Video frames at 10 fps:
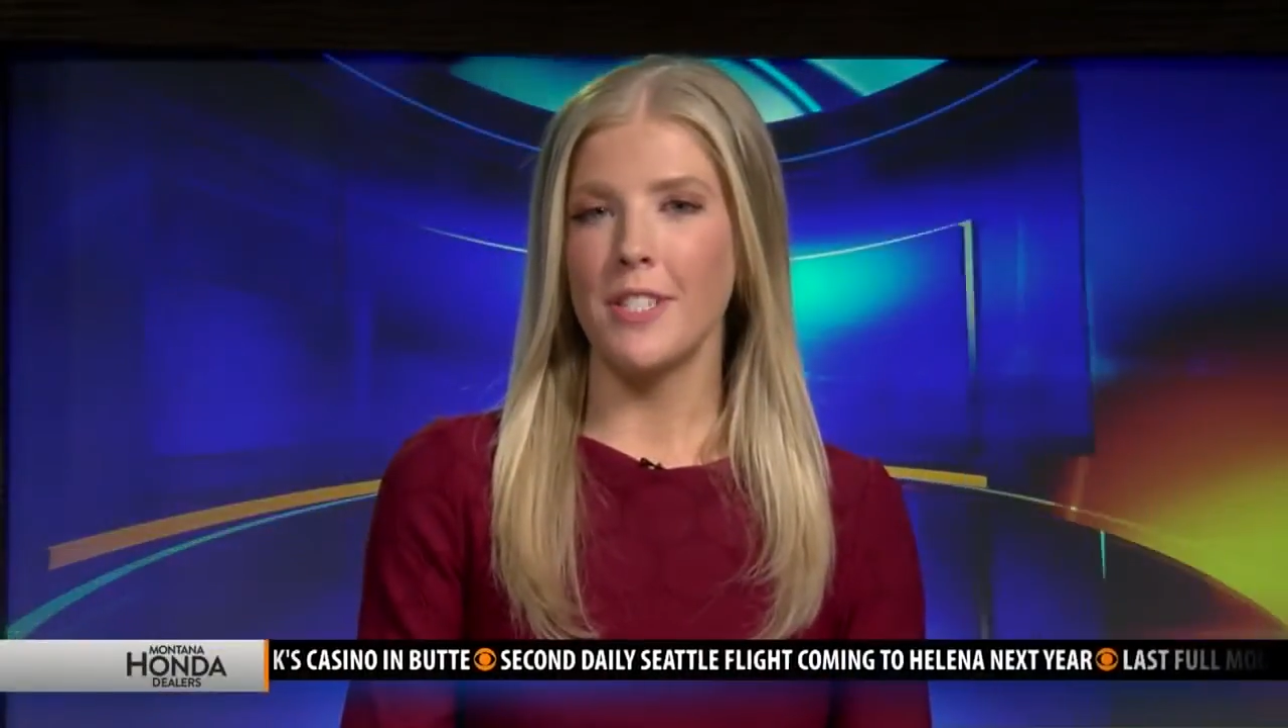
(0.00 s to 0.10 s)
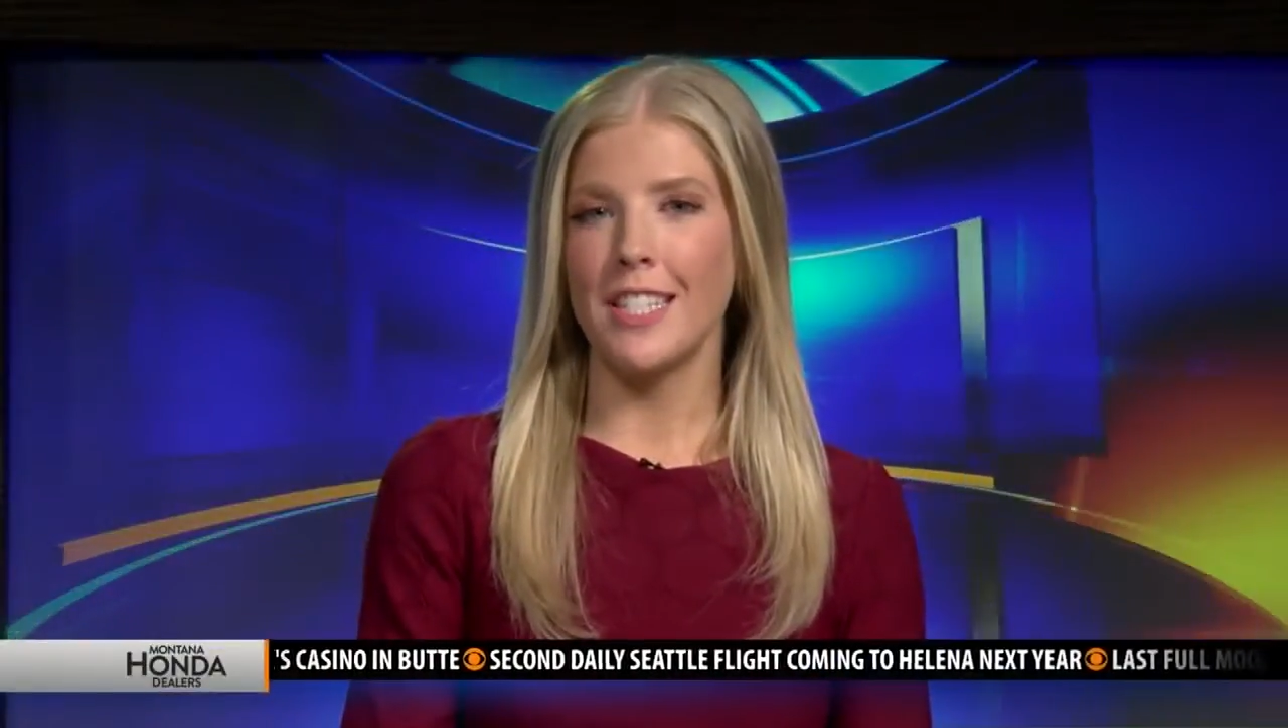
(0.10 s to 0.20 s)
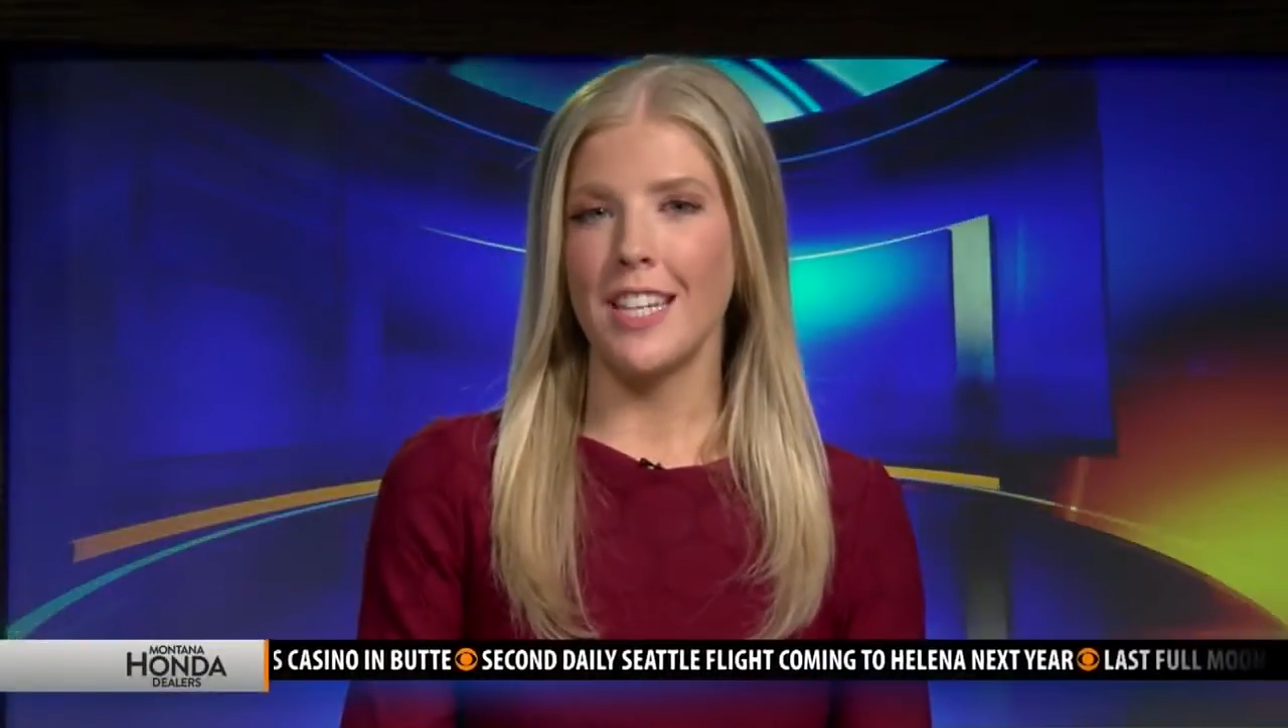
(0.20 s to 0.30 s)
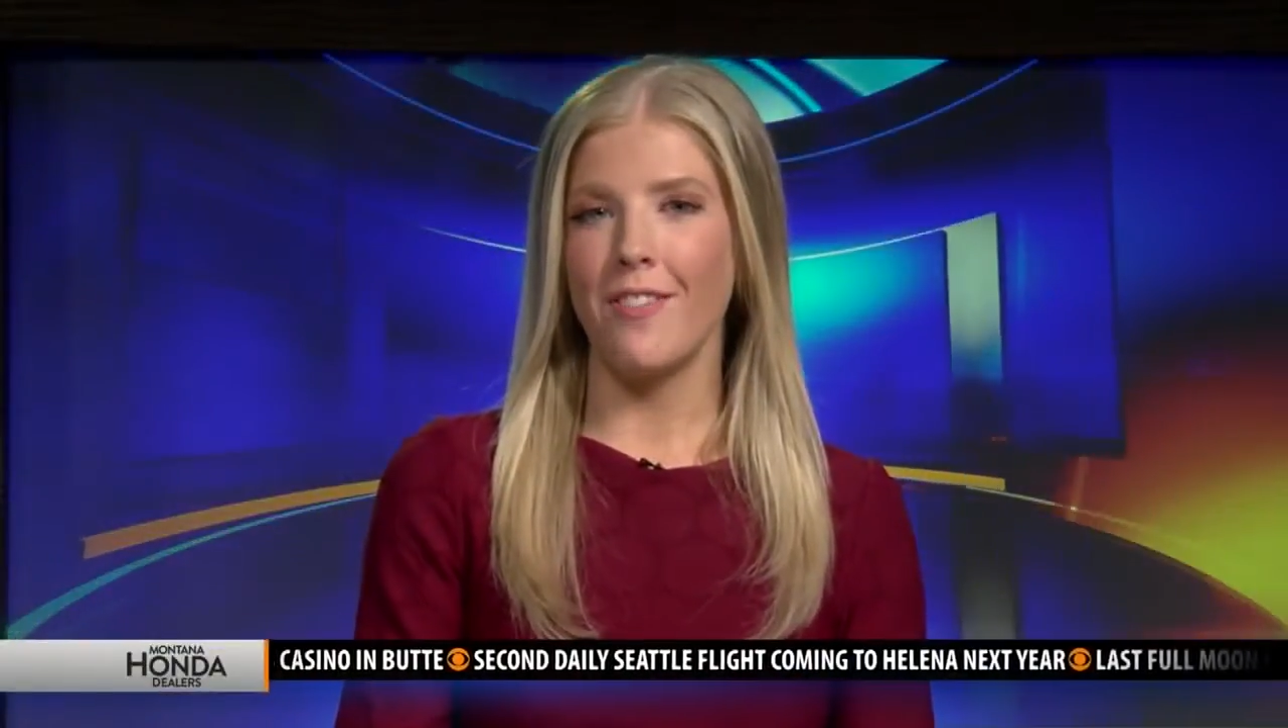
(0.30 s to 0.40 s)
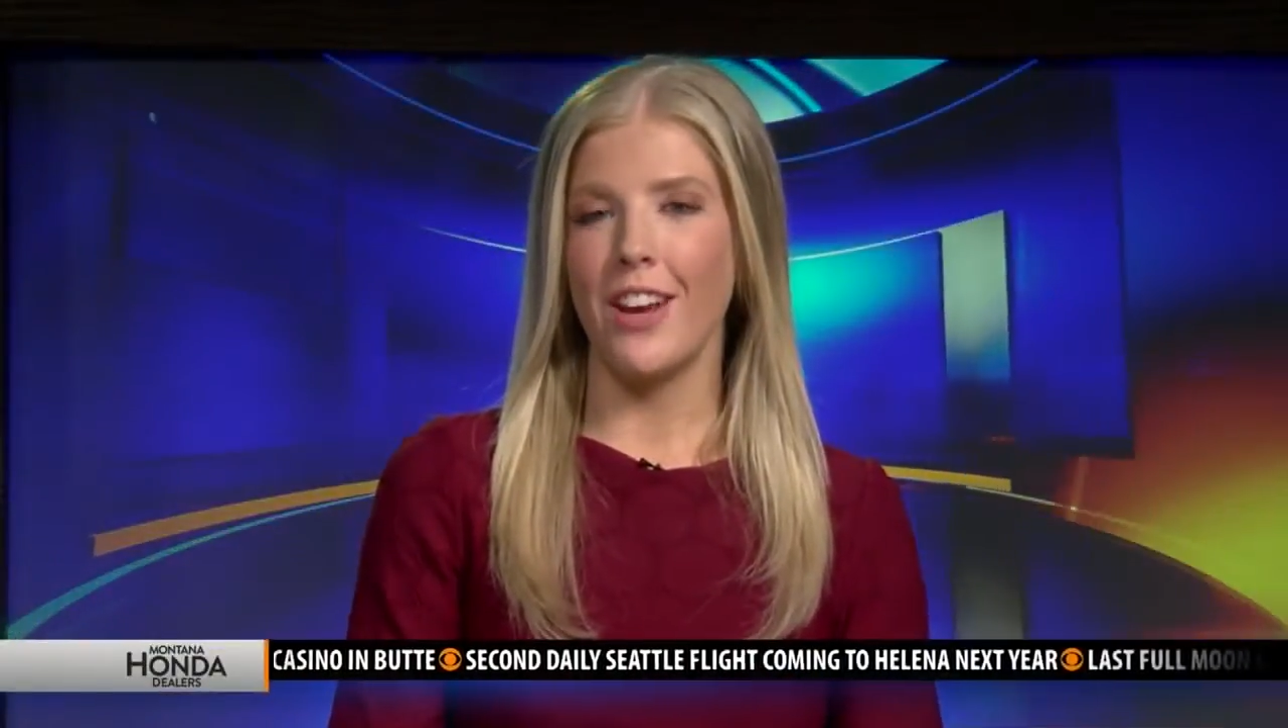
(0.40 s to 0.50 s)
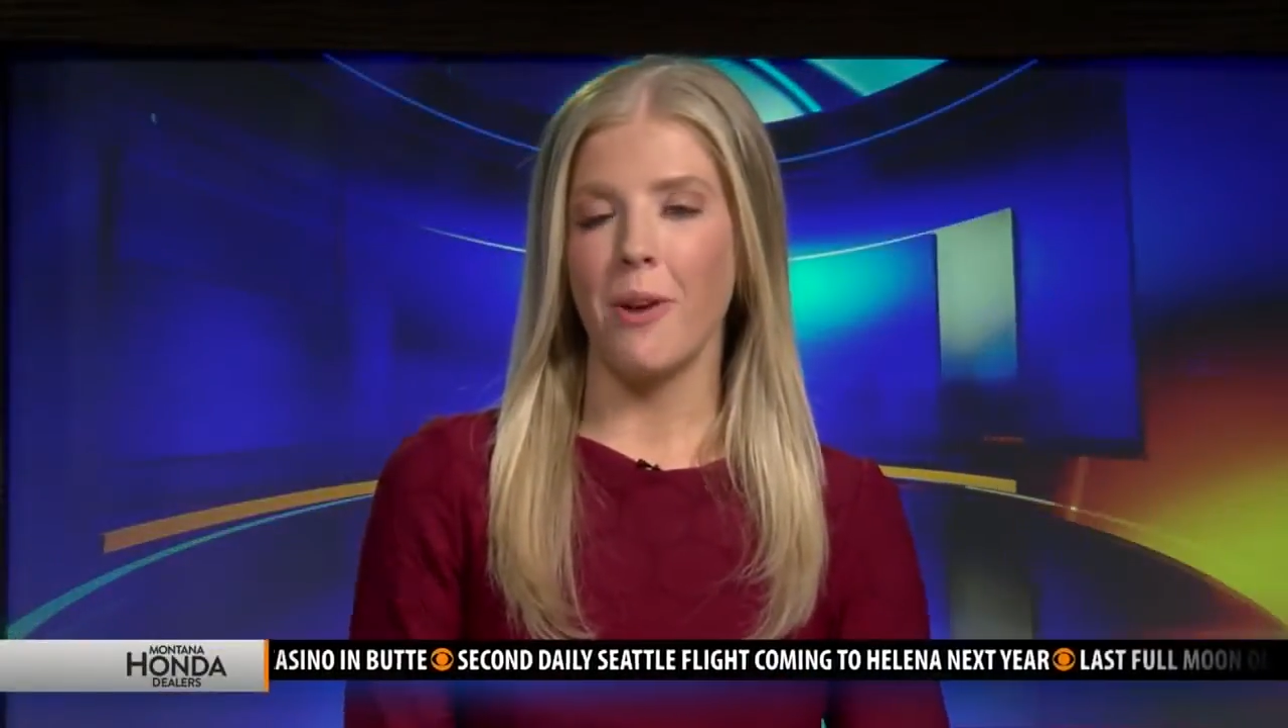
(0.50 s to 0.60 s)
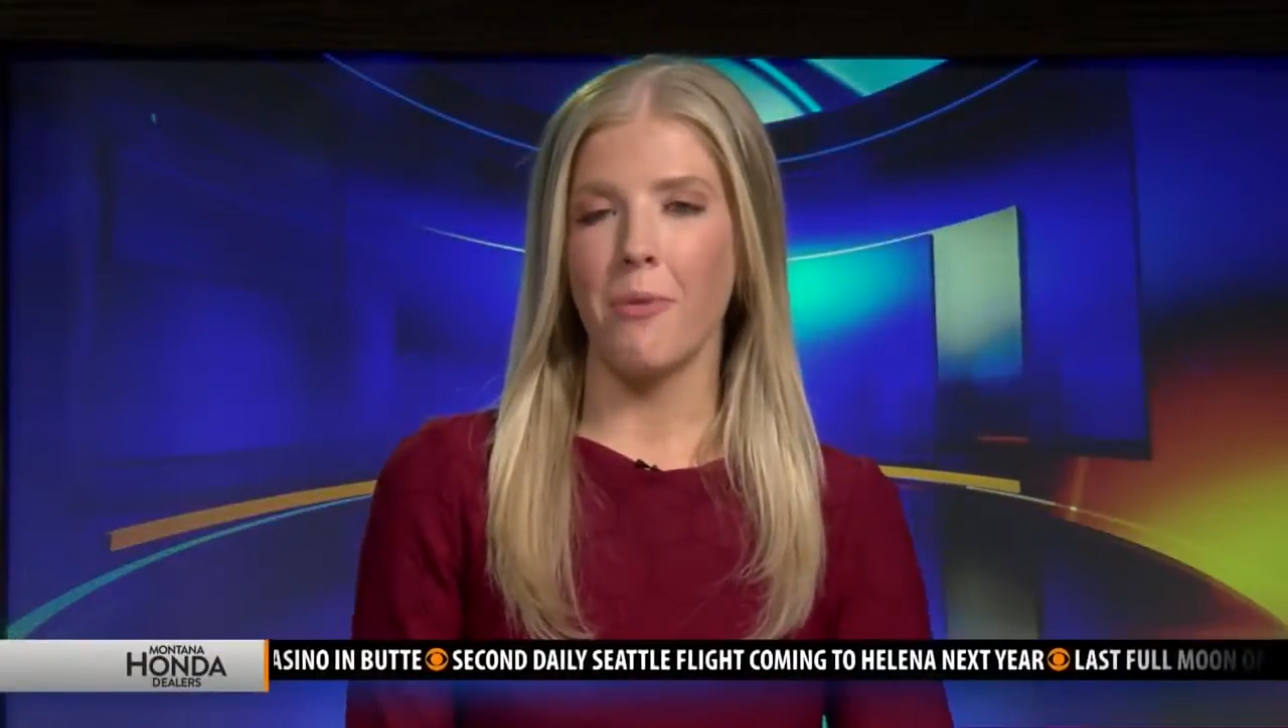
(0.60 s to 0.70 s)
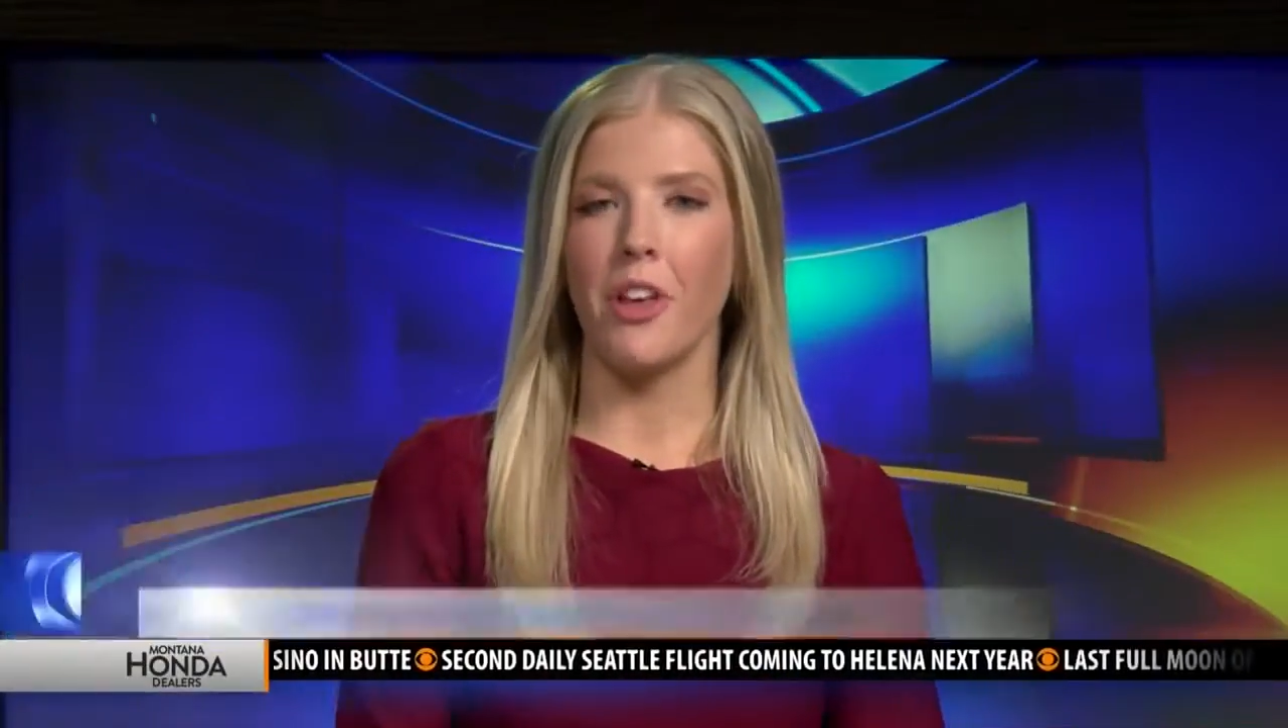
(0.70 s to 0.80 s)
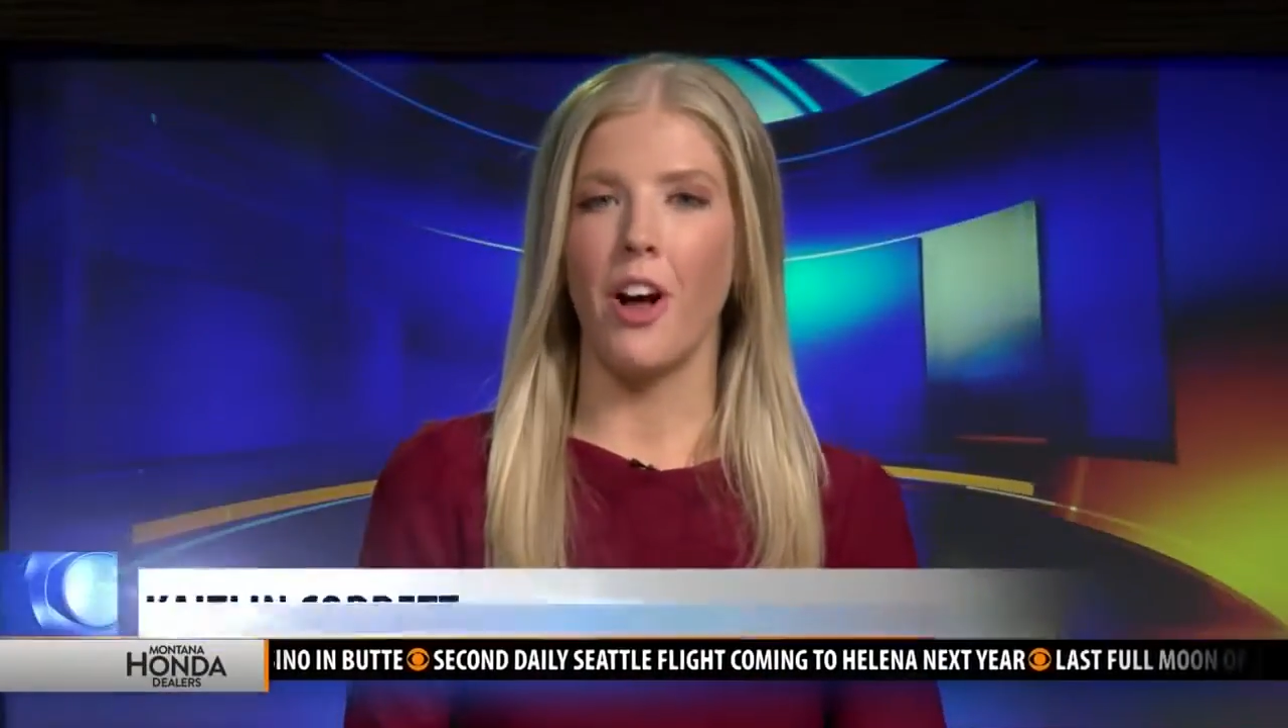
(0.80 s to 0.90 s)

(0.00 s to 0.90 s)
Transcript: this evening with a